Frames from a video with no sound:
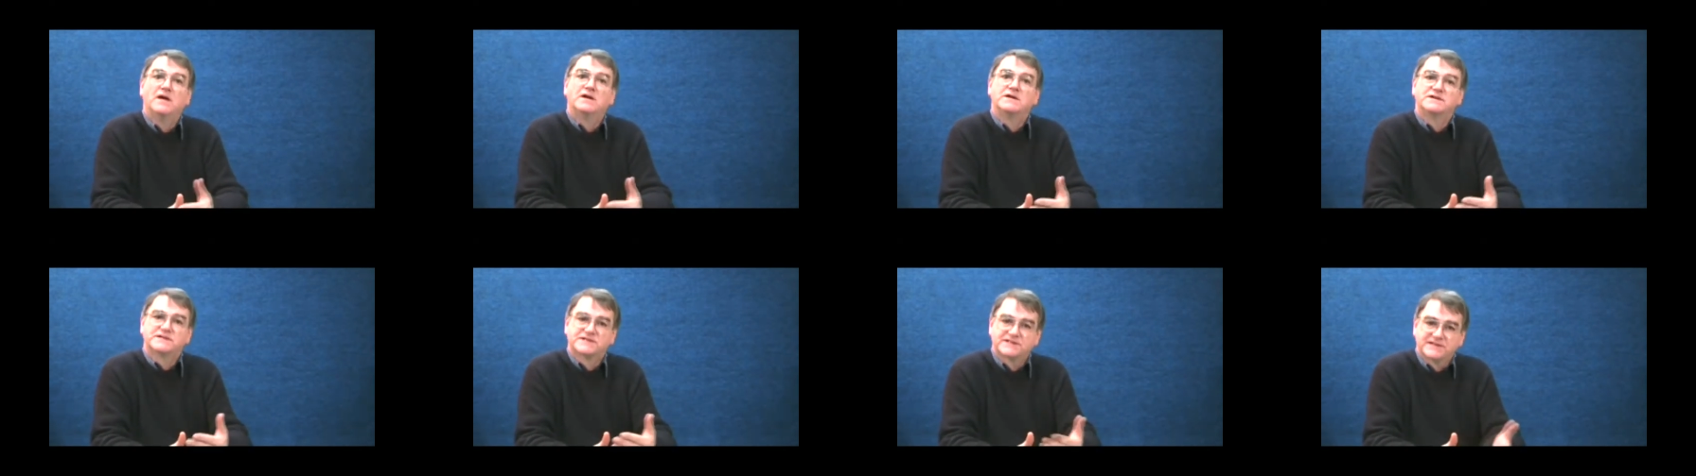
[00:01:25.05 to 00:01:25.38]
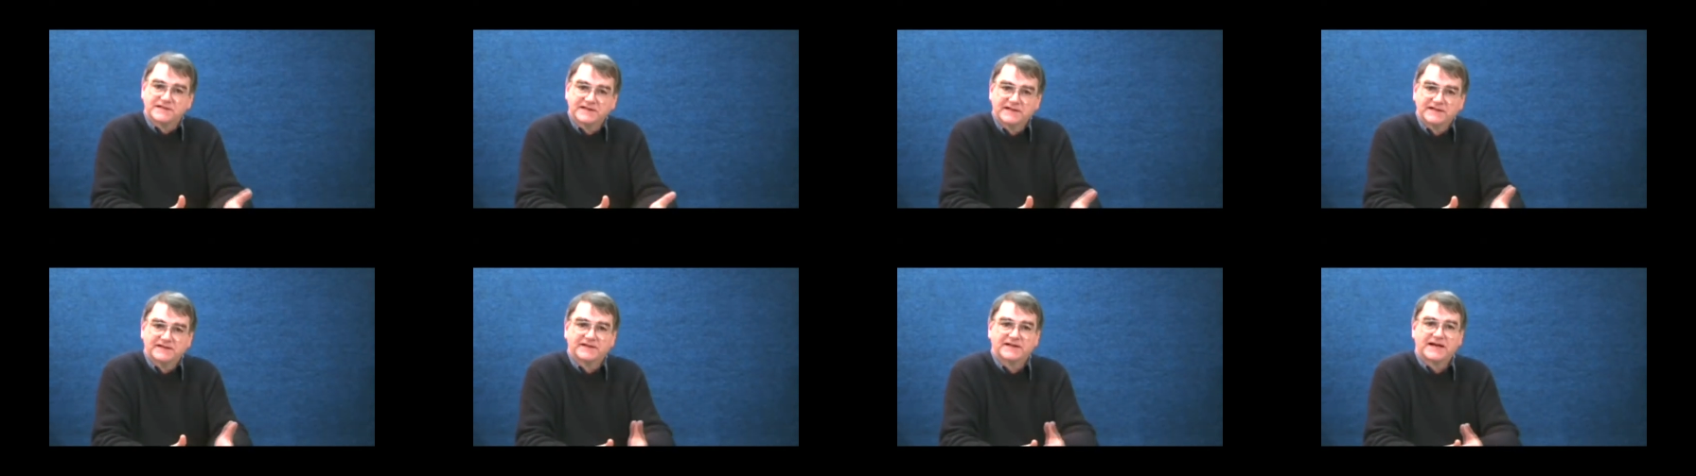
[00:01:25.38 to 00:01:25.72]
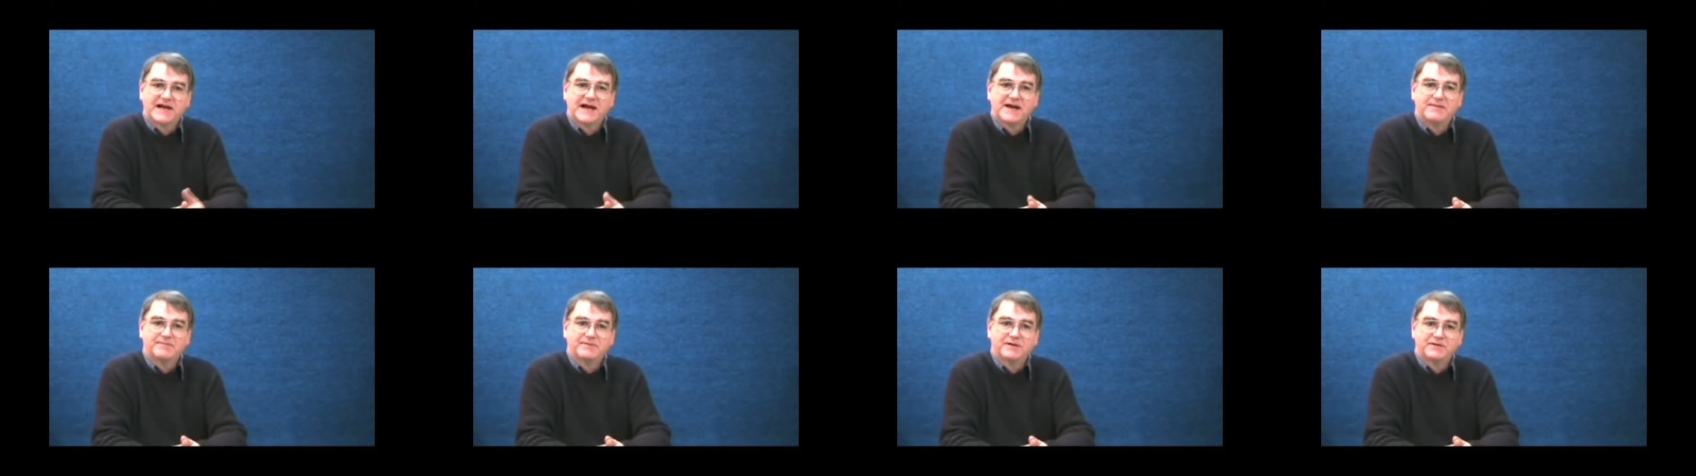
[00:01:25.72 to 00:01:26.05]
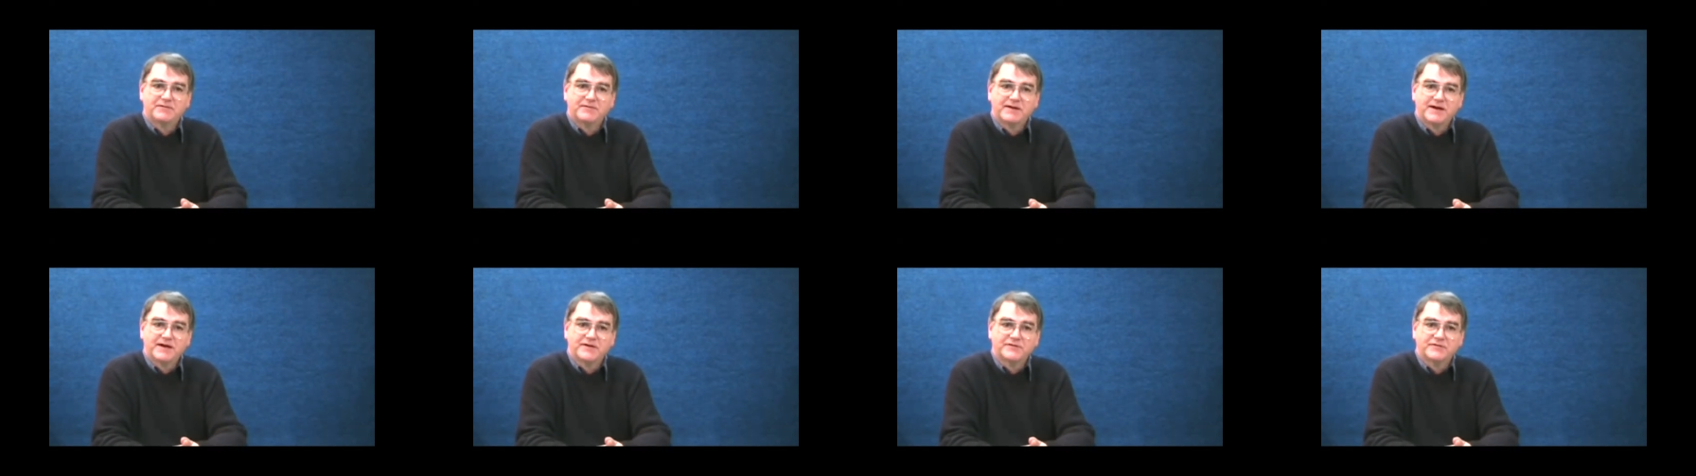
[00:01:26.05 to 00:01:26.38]
Sling the camera
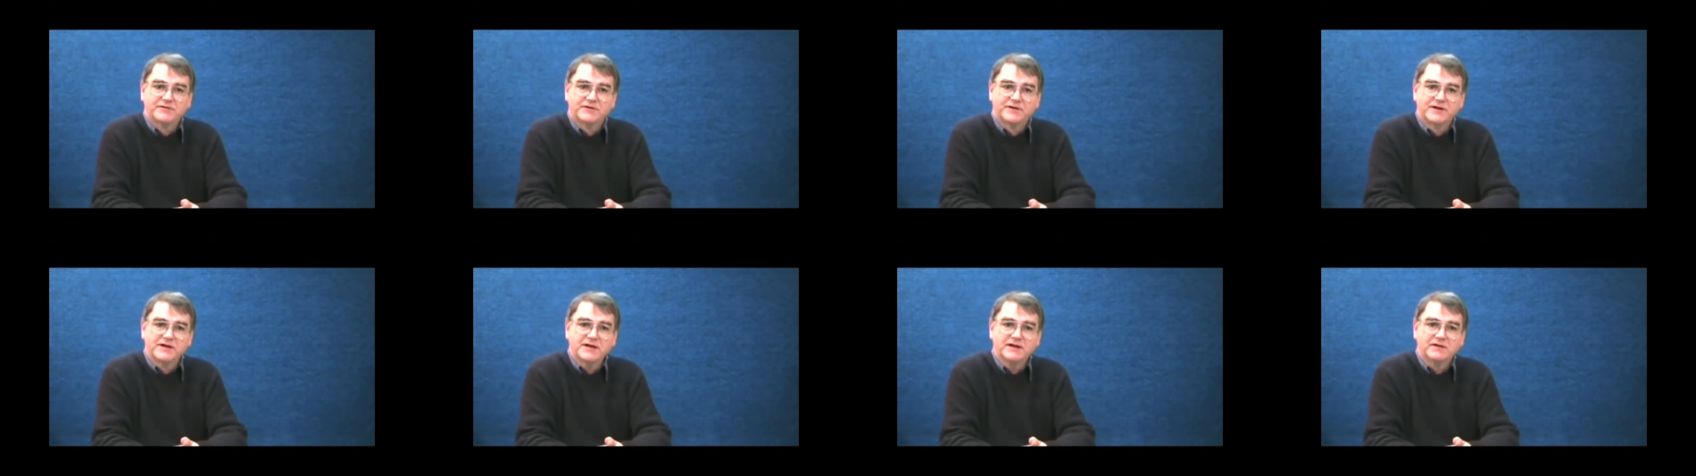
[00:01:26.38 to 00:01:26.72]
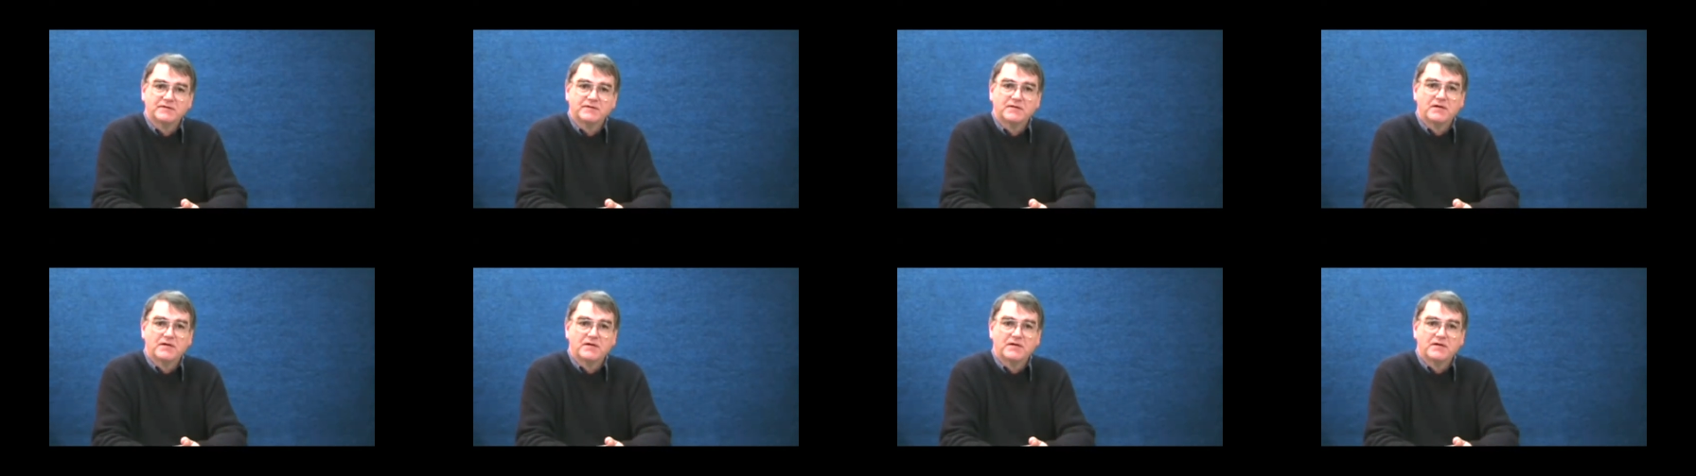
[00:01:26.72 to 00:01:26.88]
around your neck,